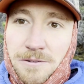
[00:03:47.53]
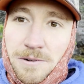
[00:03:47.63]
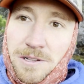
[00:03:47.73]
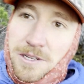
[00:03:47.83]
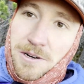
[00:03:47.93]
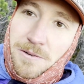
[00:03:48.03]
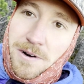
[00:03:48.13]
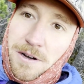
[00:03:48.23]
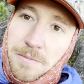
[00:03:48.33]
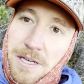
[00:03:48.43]
really don't
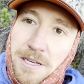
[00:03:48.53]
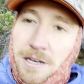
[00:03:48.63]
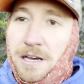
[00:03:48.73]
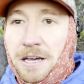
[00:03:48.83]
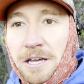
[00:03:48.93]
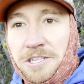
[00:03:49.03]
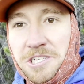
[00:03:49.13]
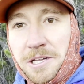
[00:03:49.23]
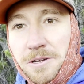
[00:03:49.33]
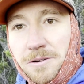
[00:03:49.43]
want to be
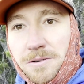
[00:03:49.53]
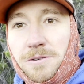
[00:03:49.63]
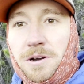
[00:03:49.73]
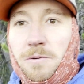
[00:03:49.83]
skewed